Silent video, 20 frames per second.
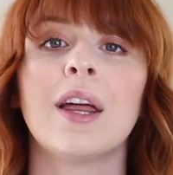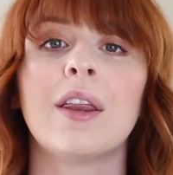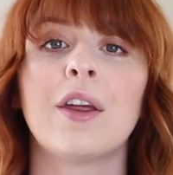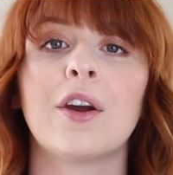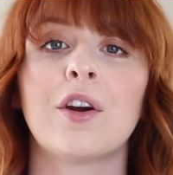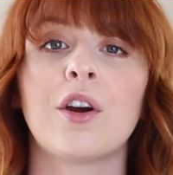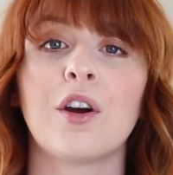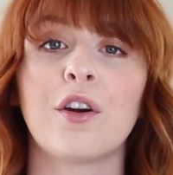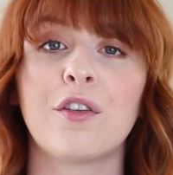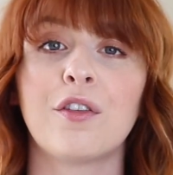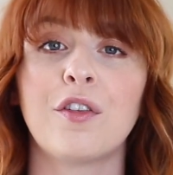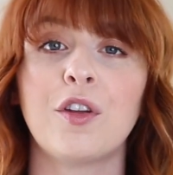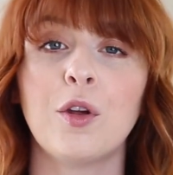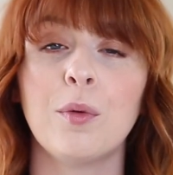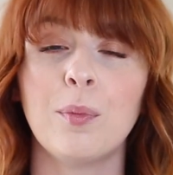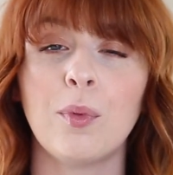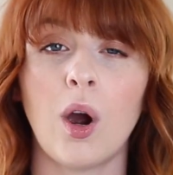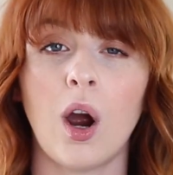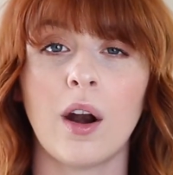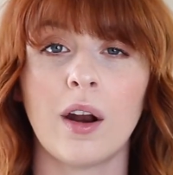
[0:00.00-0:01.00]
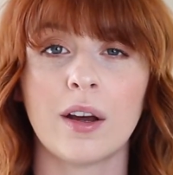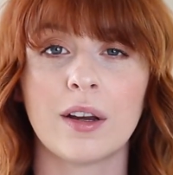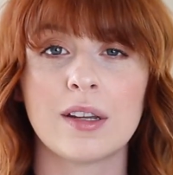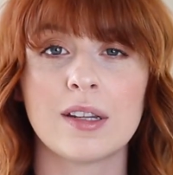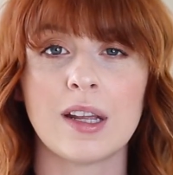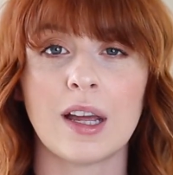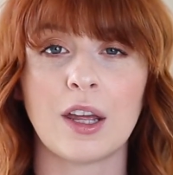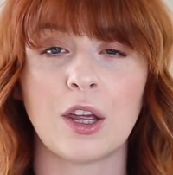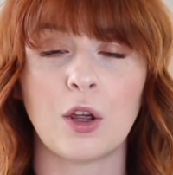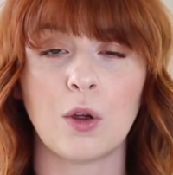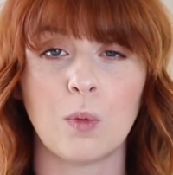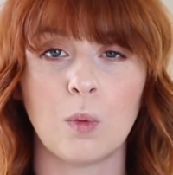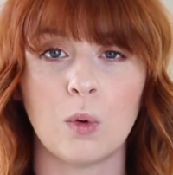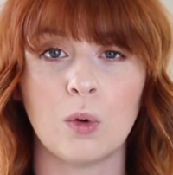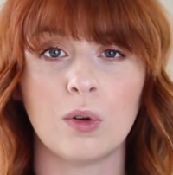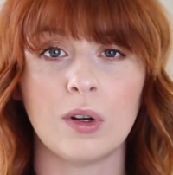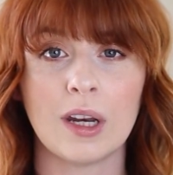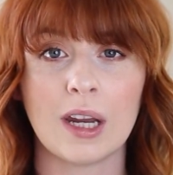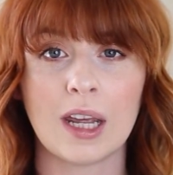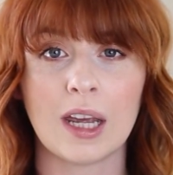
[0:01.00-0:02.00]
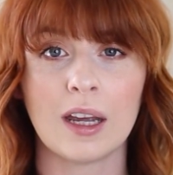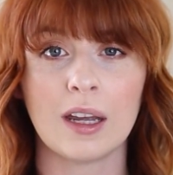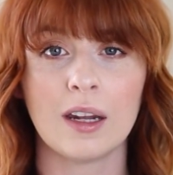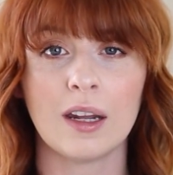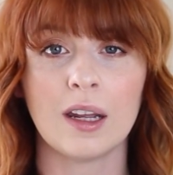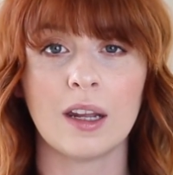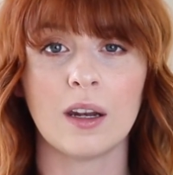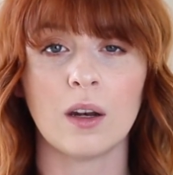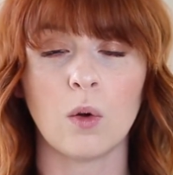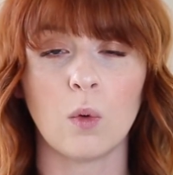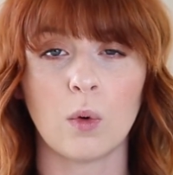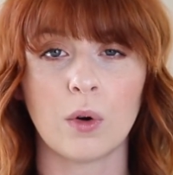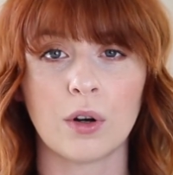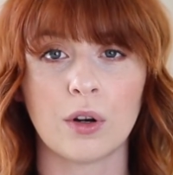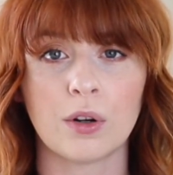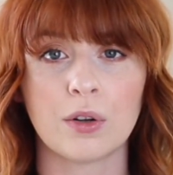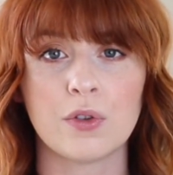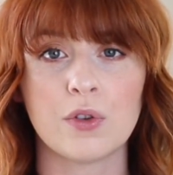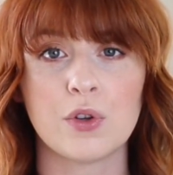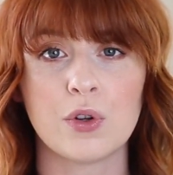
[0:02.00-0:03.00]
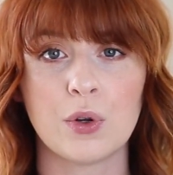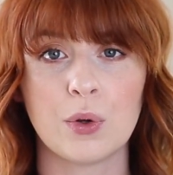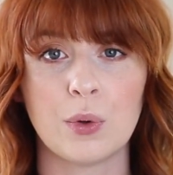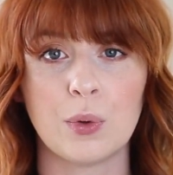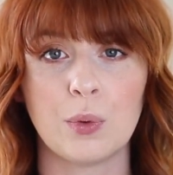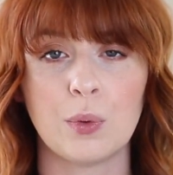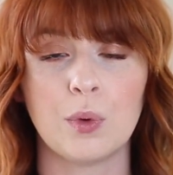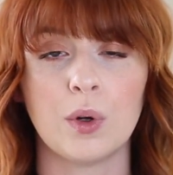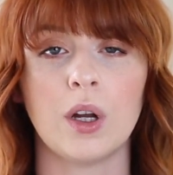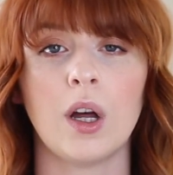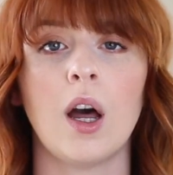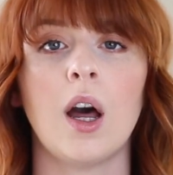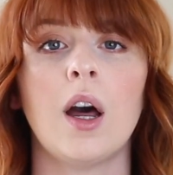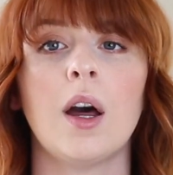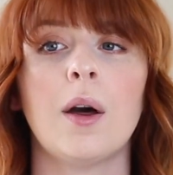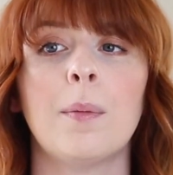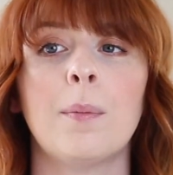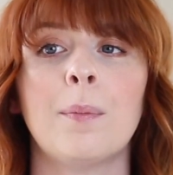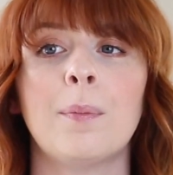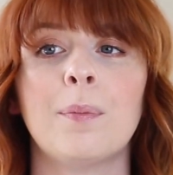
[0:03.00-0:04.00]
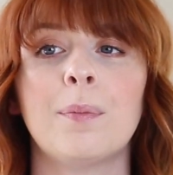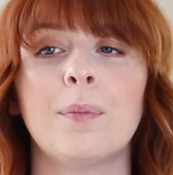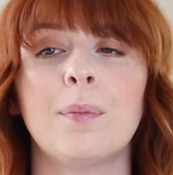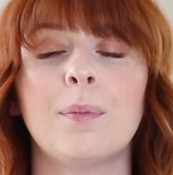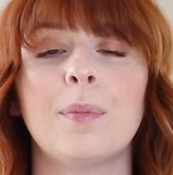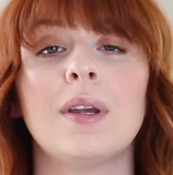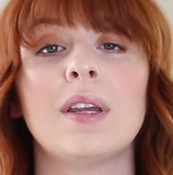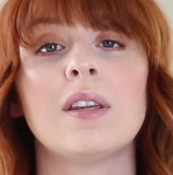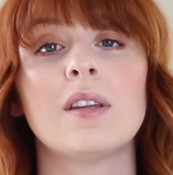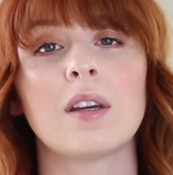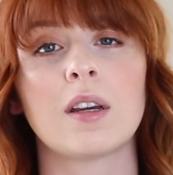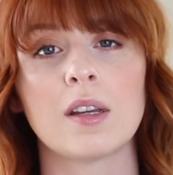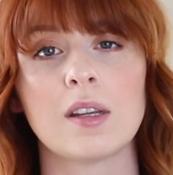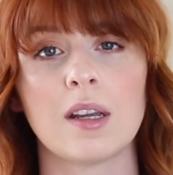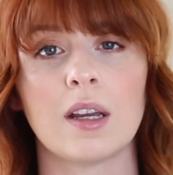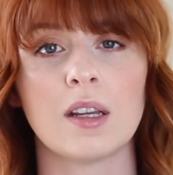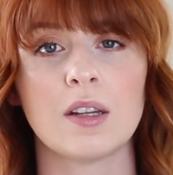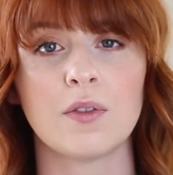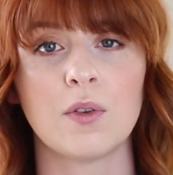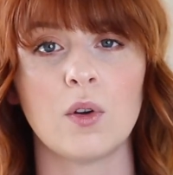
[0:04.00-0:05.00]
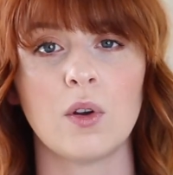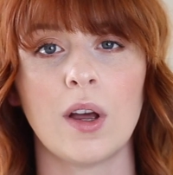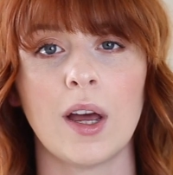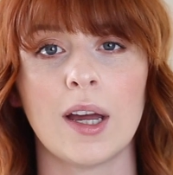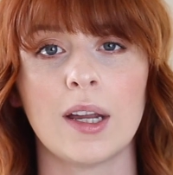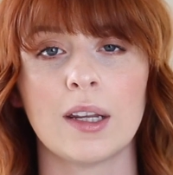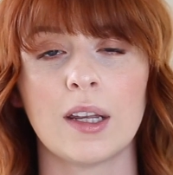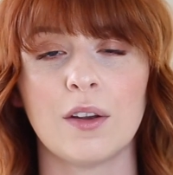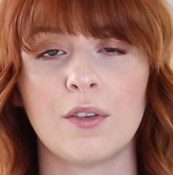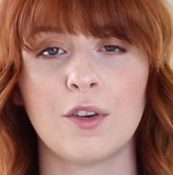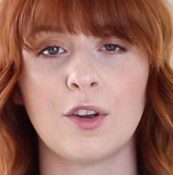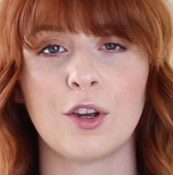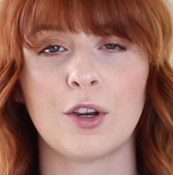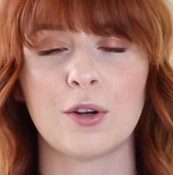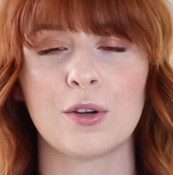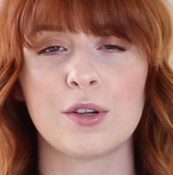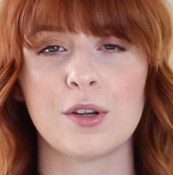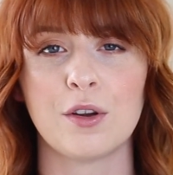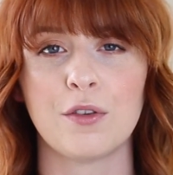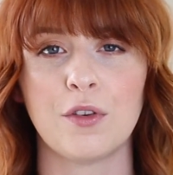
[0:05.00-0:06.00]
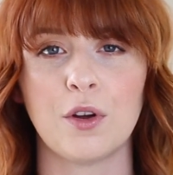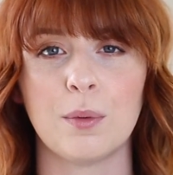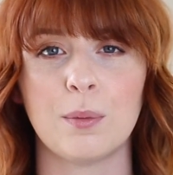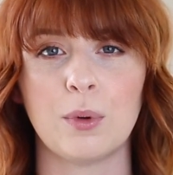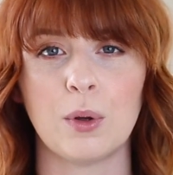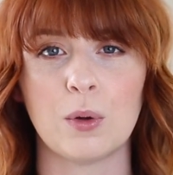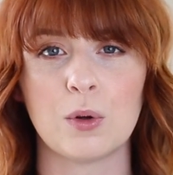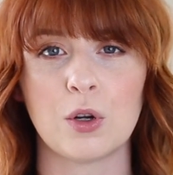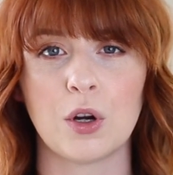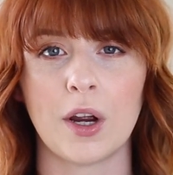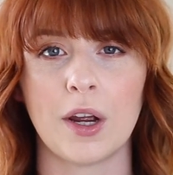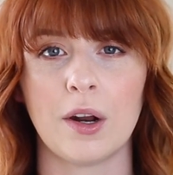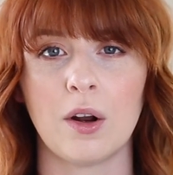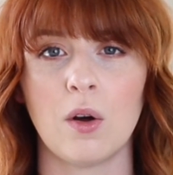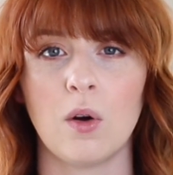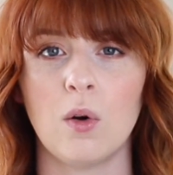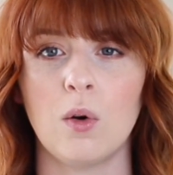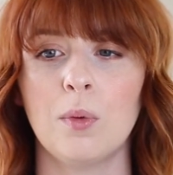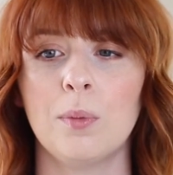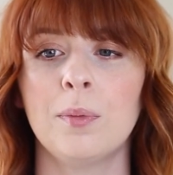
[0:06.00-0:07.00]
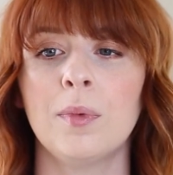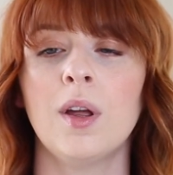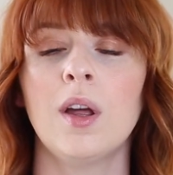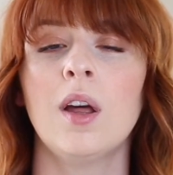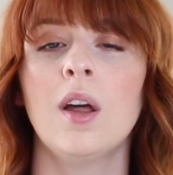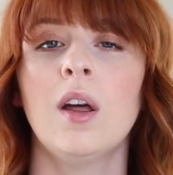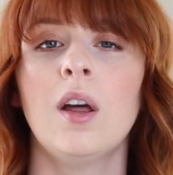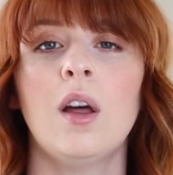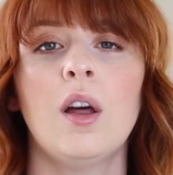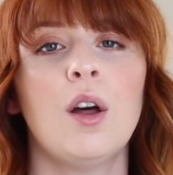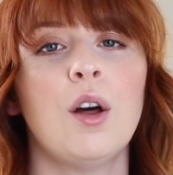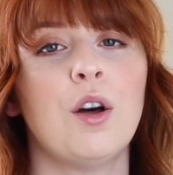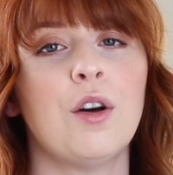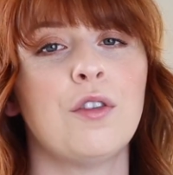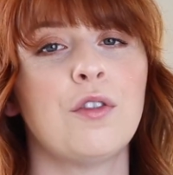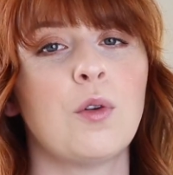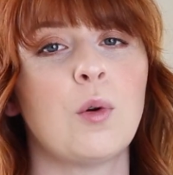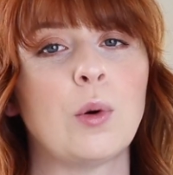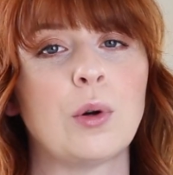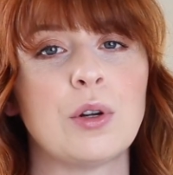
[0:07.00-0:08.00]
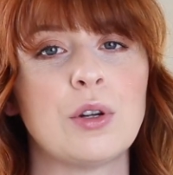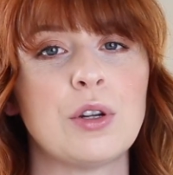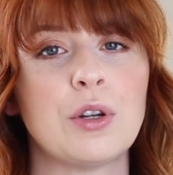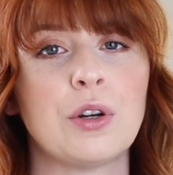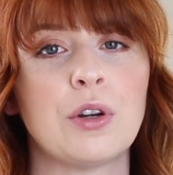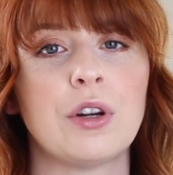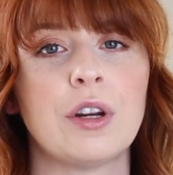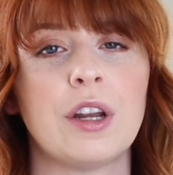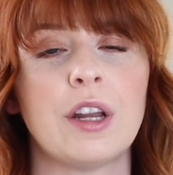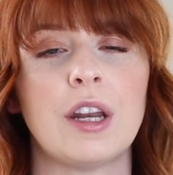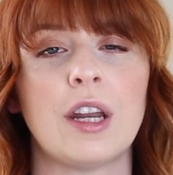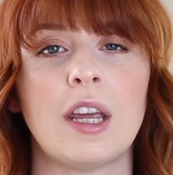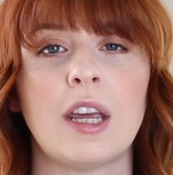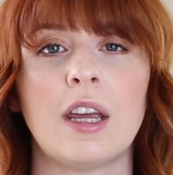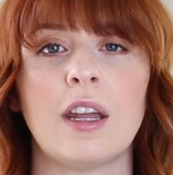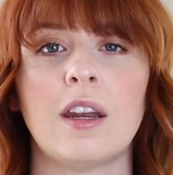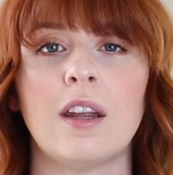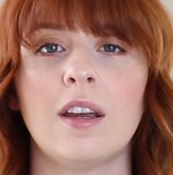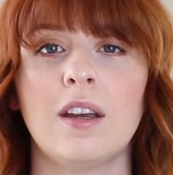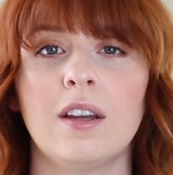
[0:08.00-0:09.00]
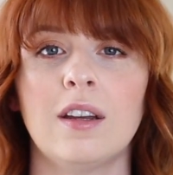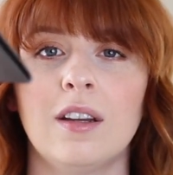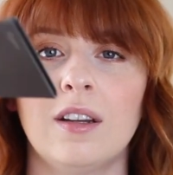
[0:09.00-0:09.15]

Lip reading: There are a few products that you will need in order to be successful at giving yourself a blow dry at home. Of course, you're going to need